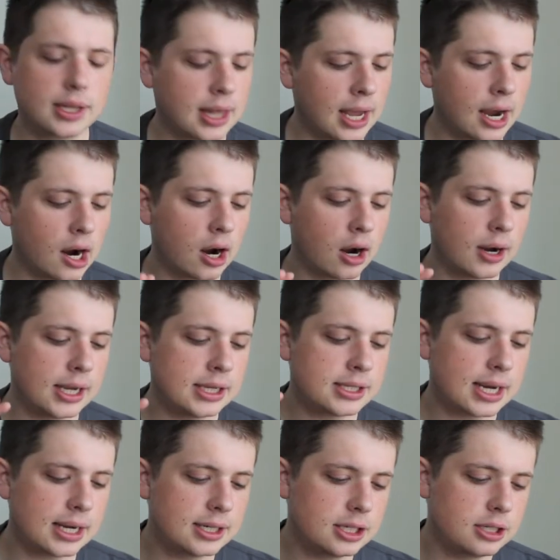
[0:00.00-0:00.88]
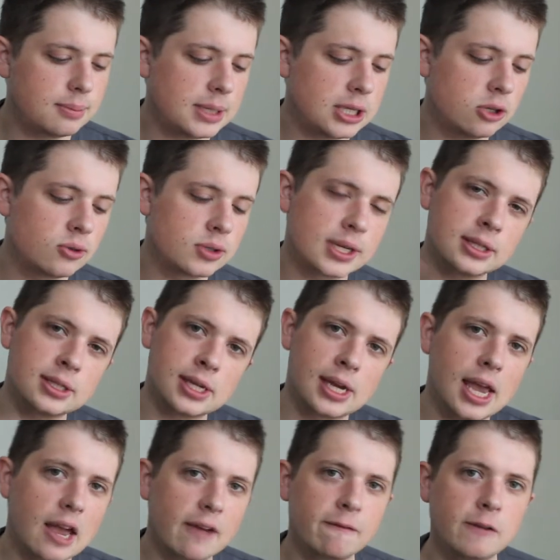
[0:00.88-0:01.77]
They're intended to be used as
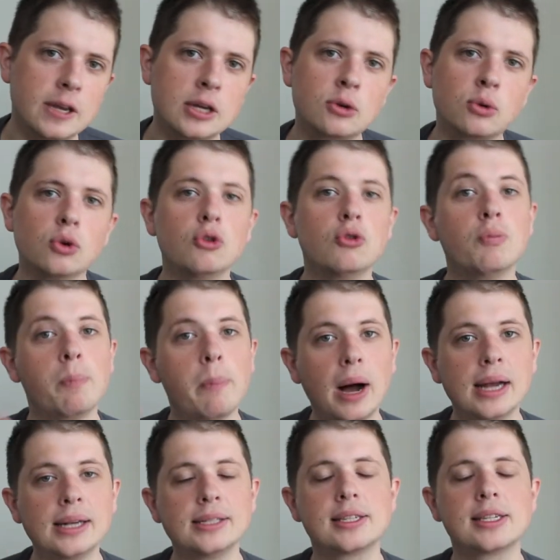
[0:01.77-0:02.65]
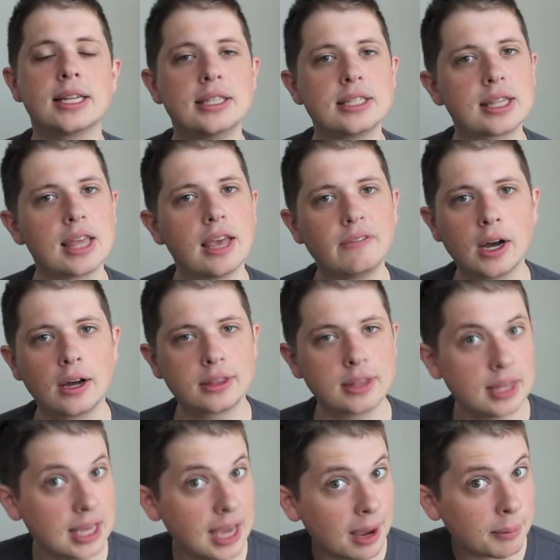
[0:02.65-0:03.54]
an AFV crew, but since they've
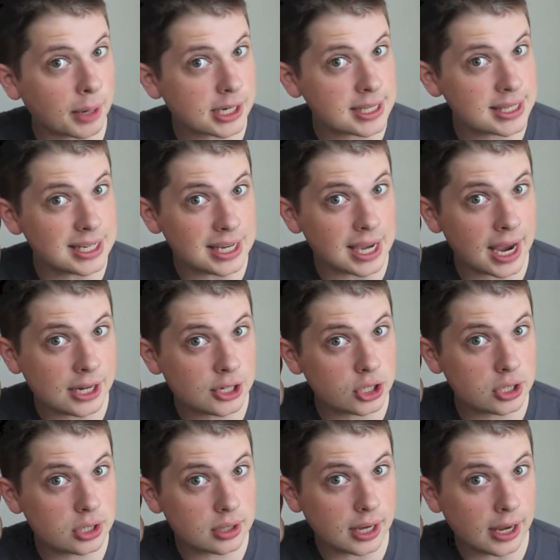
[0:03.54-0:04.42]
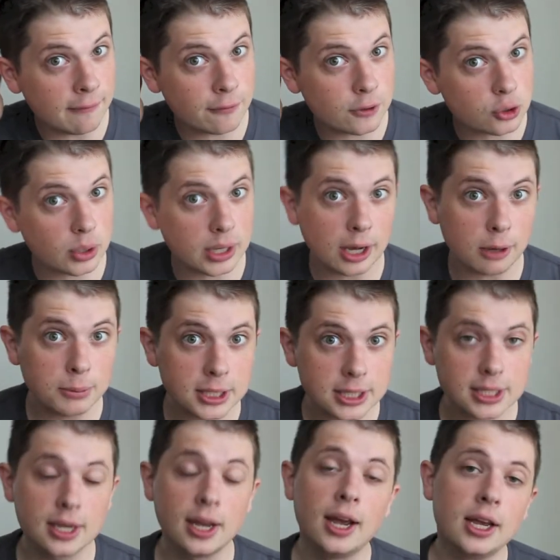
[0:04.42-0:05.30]
got the MICH infantry
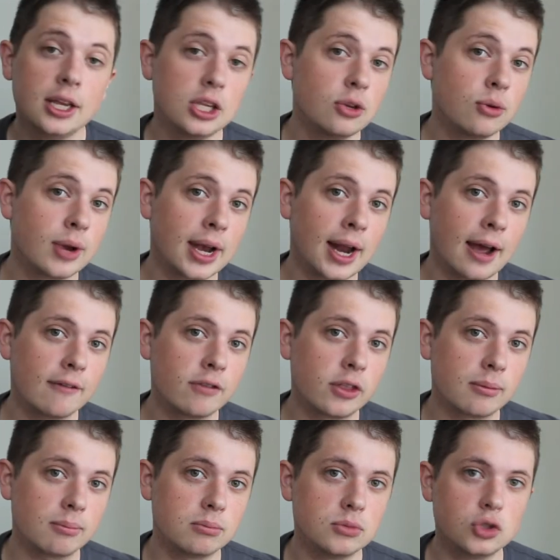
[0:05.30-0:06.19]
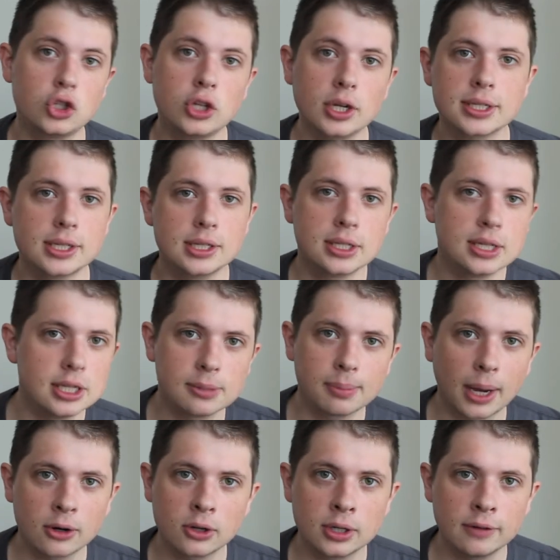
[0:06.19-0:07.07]
helmets, you can have them just as
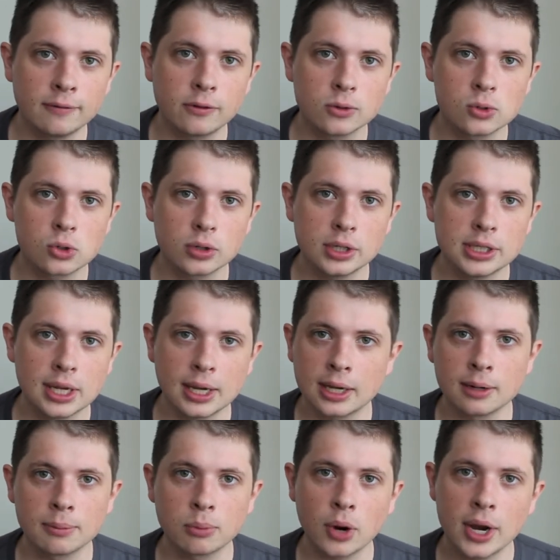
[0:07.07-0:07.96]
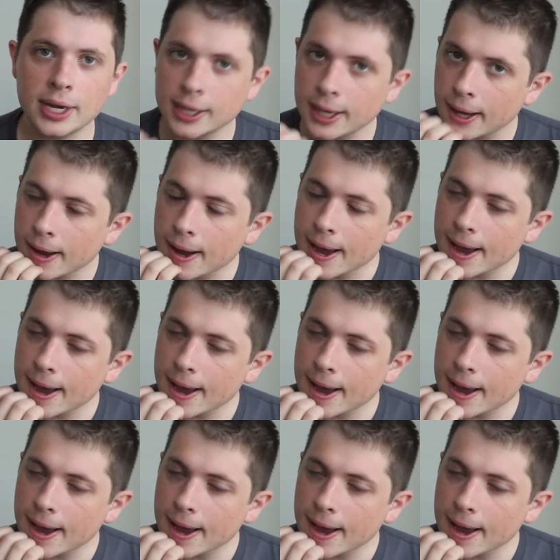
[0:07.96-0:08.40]
dismounted infantry taking a break.